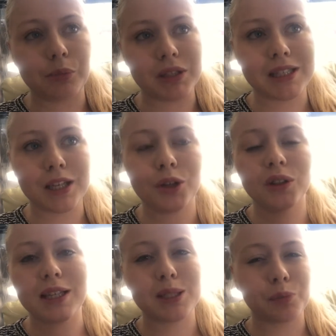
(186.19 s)
but seeing you're
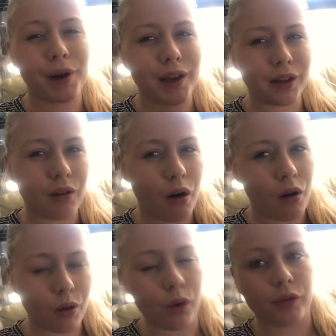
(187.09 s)
like spraying it
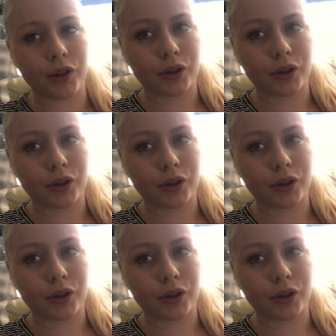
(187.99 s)
all over